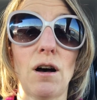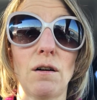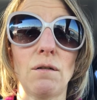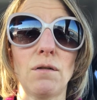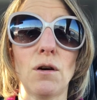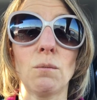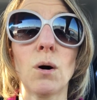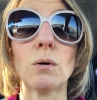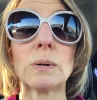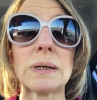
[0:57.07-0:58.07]
of the
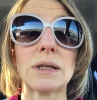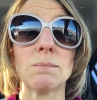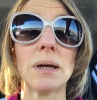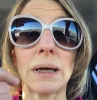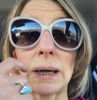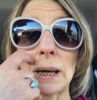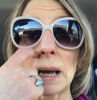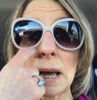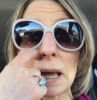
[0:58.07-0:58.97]
woe is me.